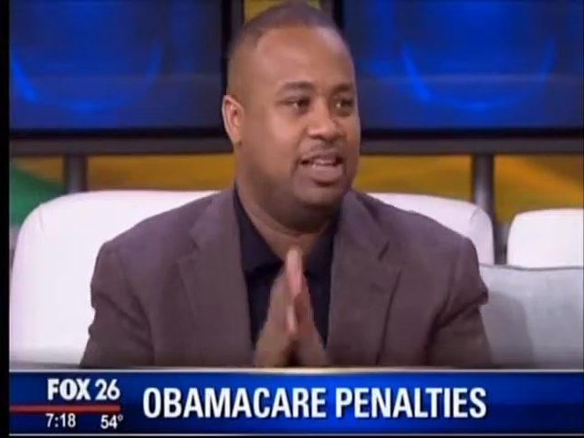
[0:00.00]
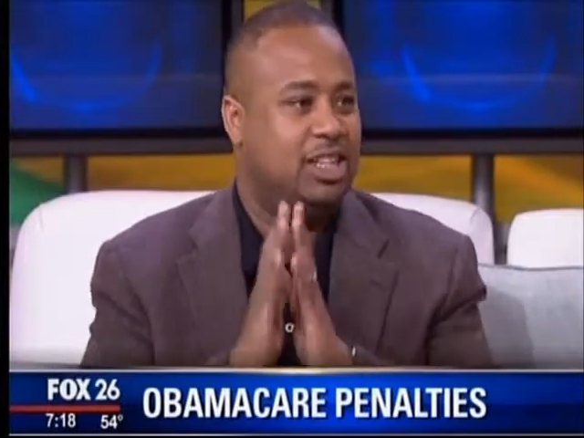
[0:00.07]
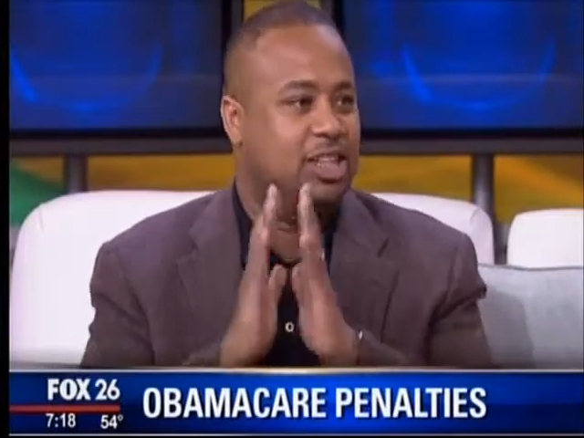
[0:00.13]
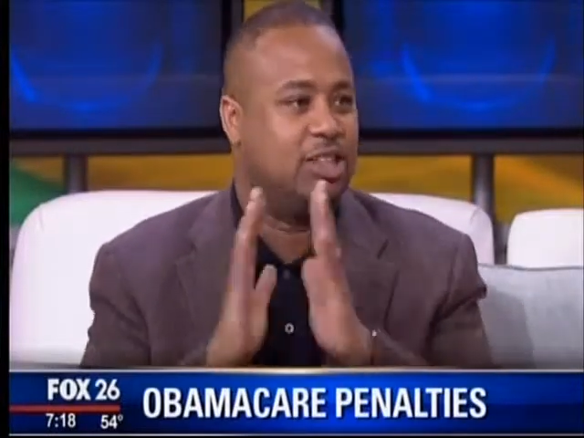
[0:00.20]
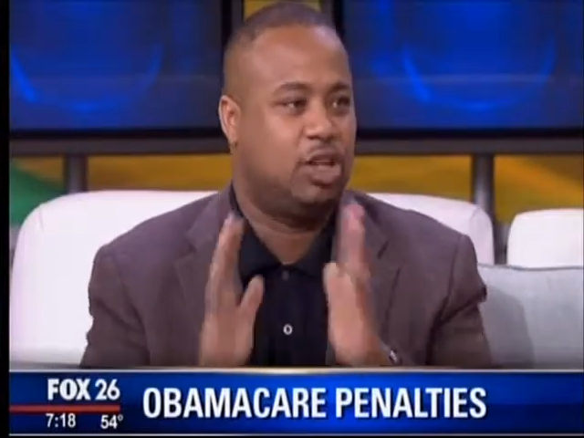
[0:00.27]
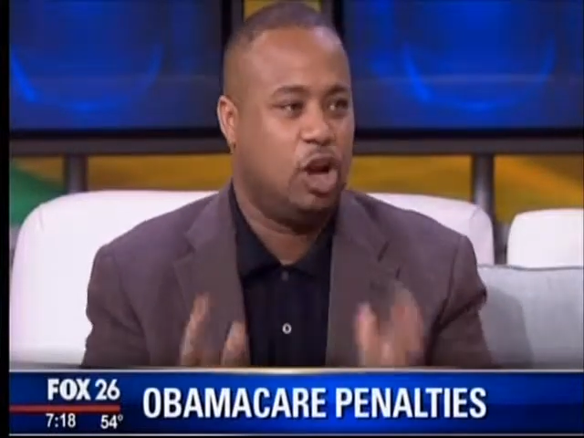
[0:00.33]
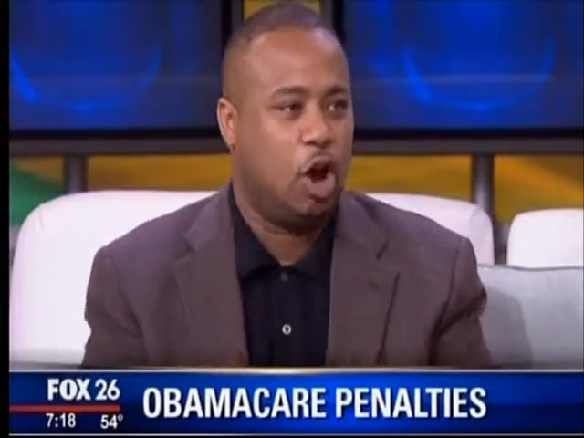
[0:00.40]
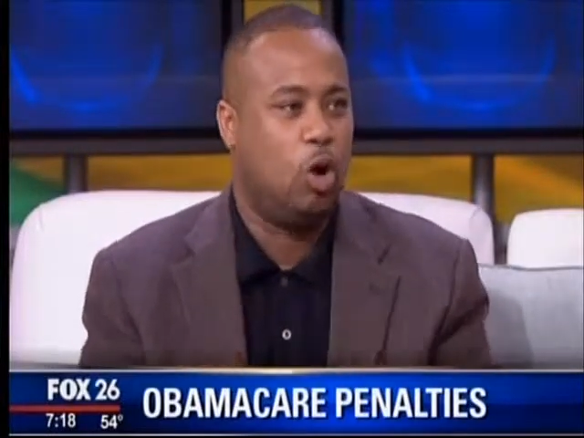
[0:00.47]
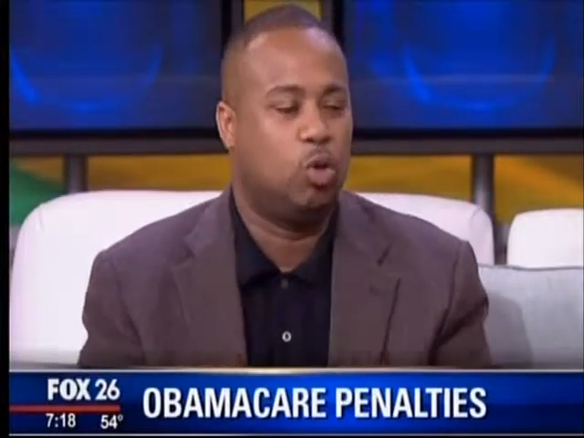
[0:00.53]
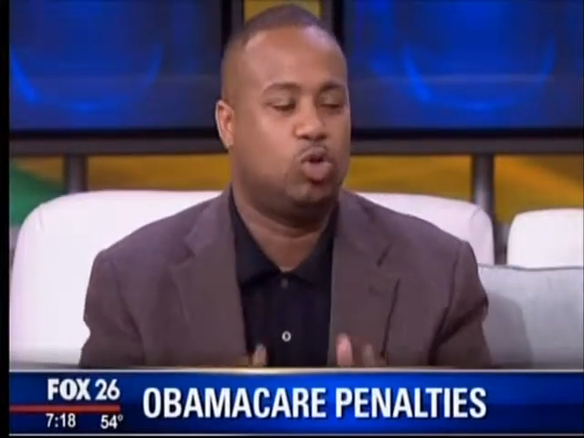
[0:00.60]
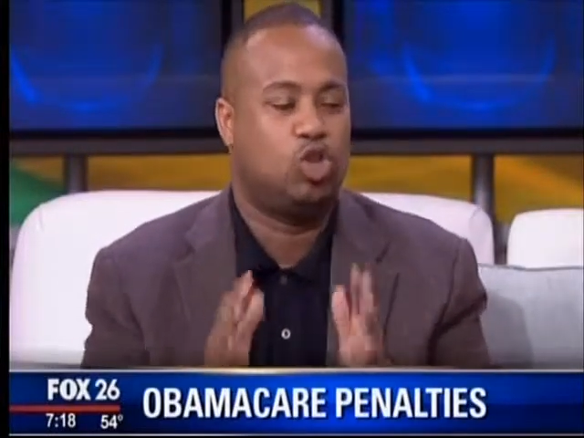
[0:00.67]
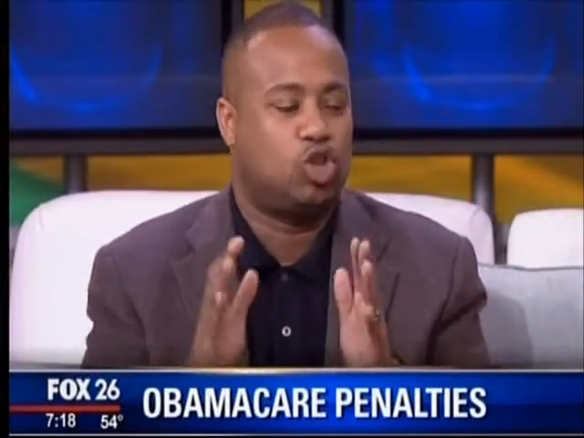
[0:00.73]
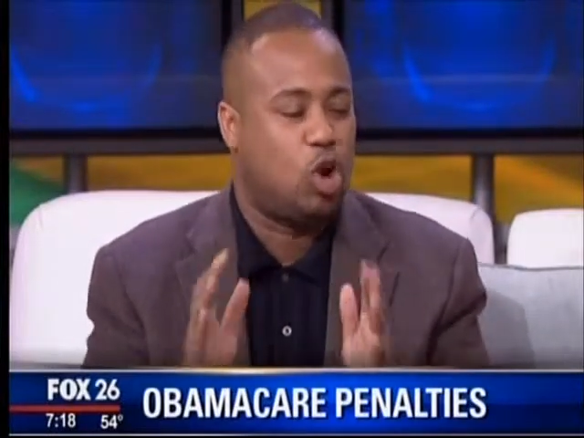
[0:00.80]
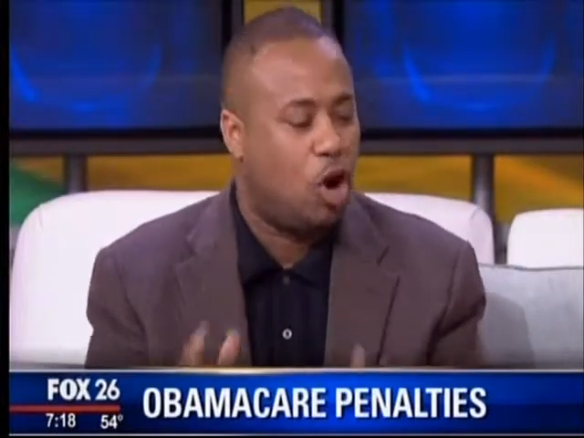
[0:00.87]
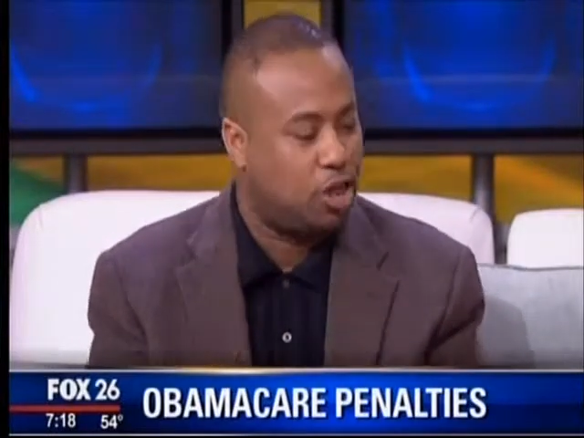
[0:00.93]
just go
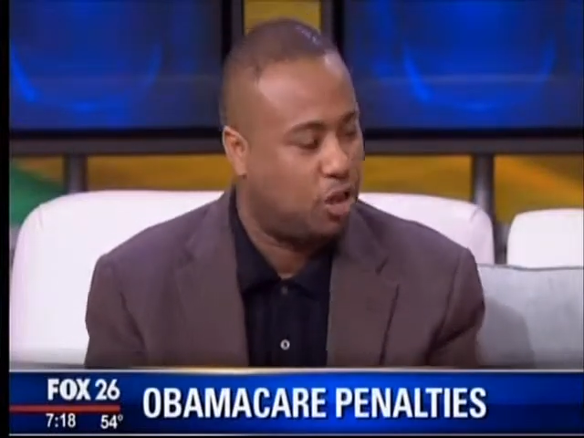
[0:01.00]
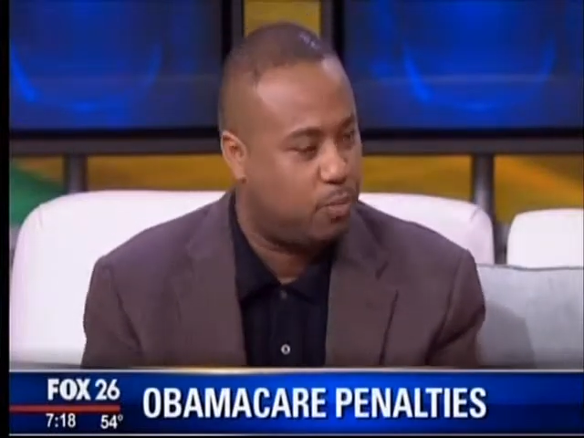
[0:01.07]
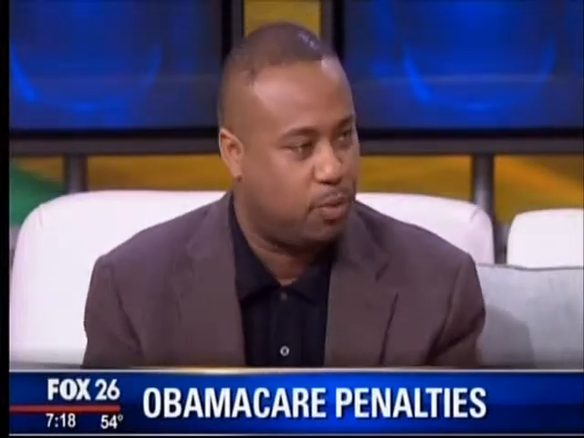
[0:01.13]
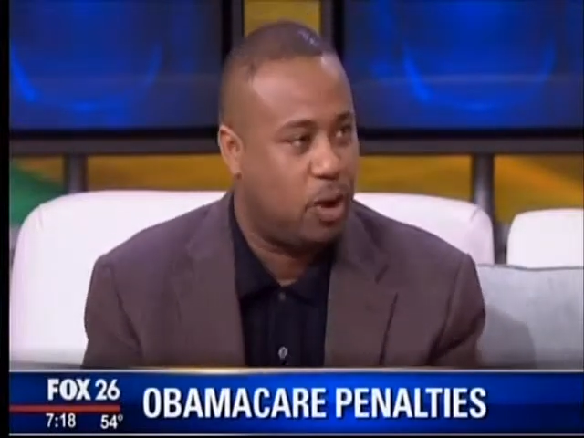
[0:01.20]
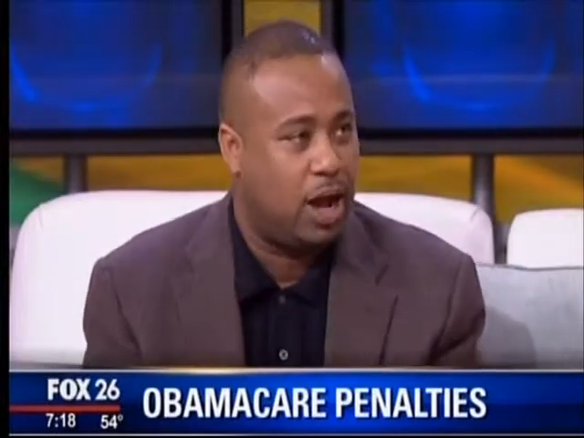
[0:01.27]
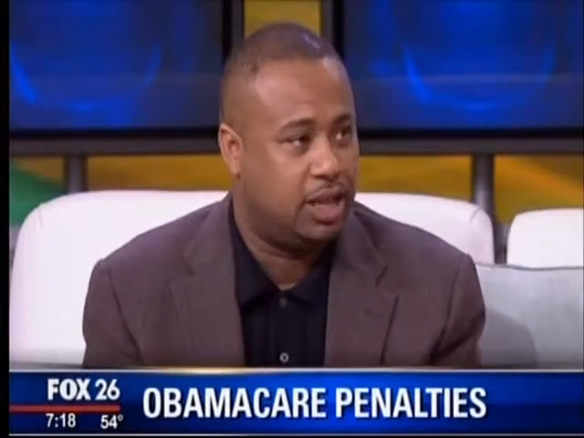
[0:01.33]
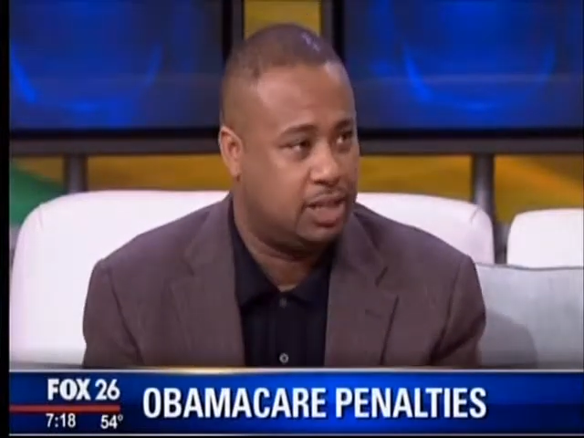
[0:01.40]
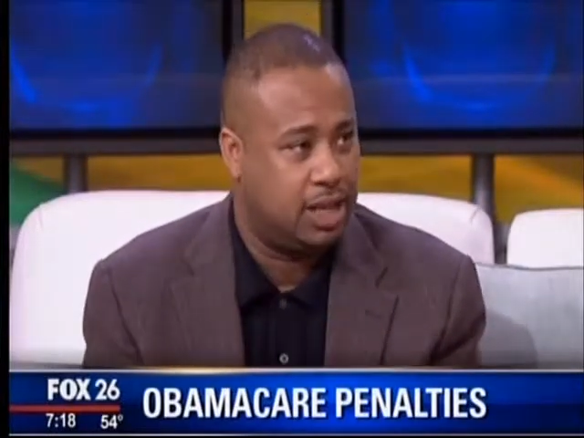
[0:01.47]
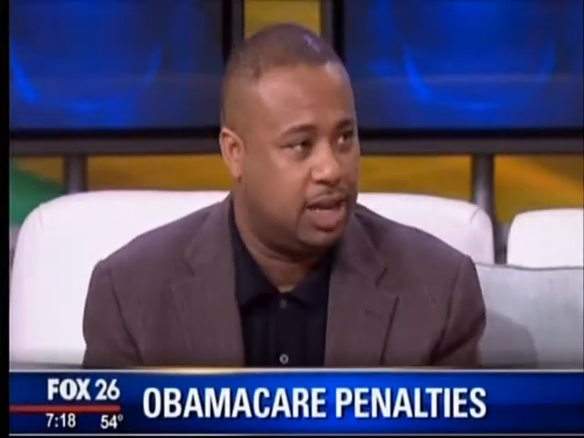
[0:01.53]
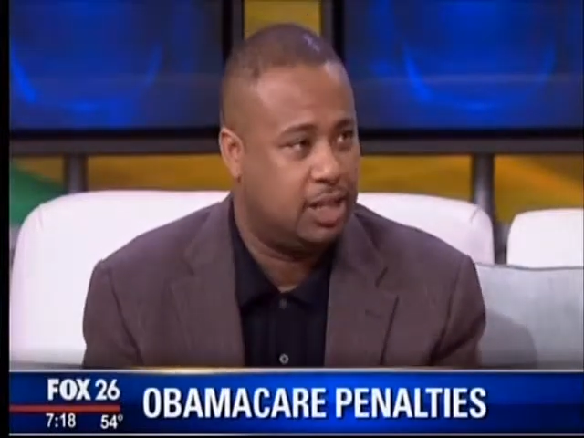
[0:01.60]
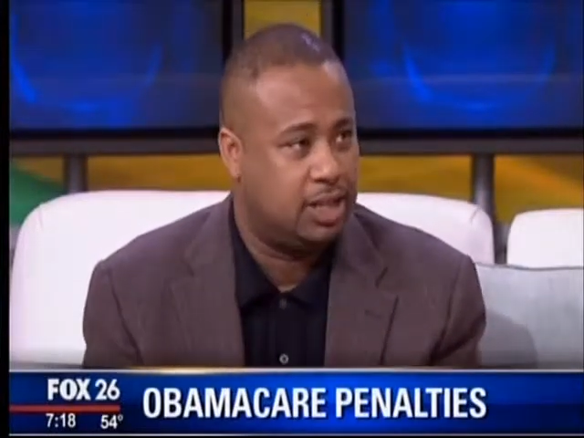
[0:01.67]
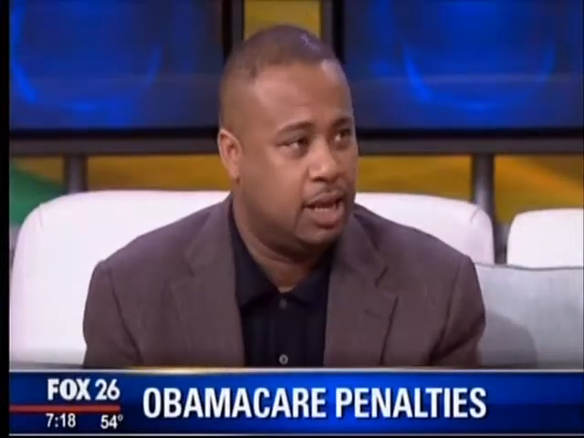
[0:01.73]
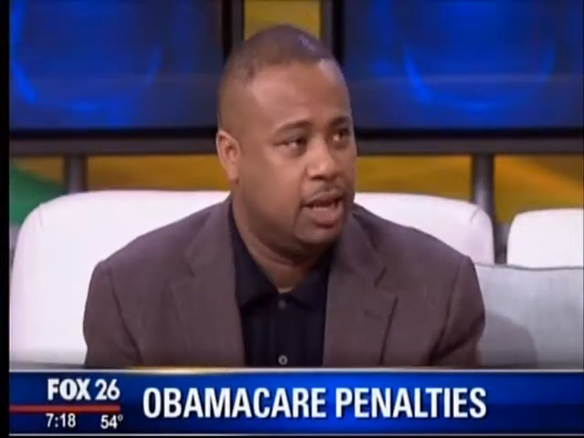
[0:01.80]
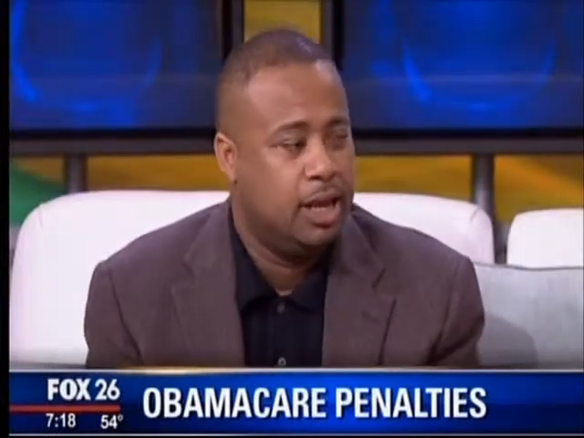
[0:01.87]
start the process.